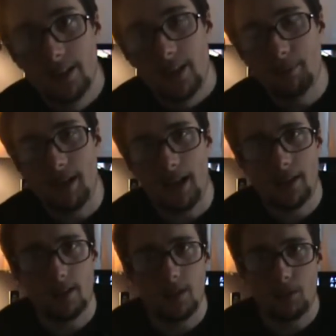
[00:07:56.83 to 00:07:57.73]
He may not
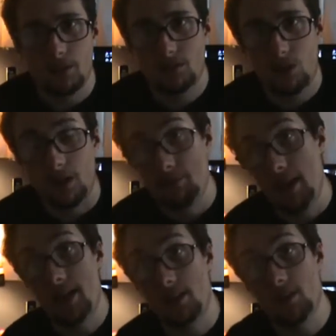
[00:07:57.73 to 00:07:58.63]
kill you with a sword. He
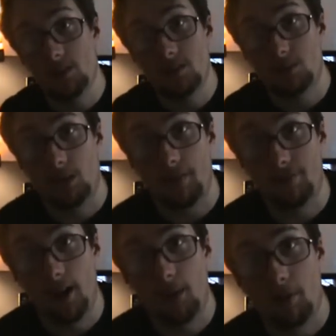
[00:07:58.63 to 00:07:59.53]
may kill you just with a
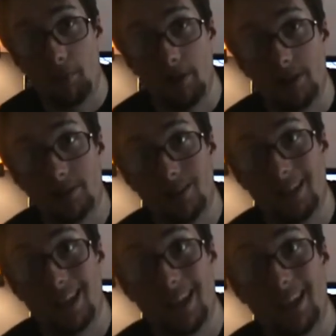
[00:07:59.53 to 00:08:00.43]
fireball, but he's still gonna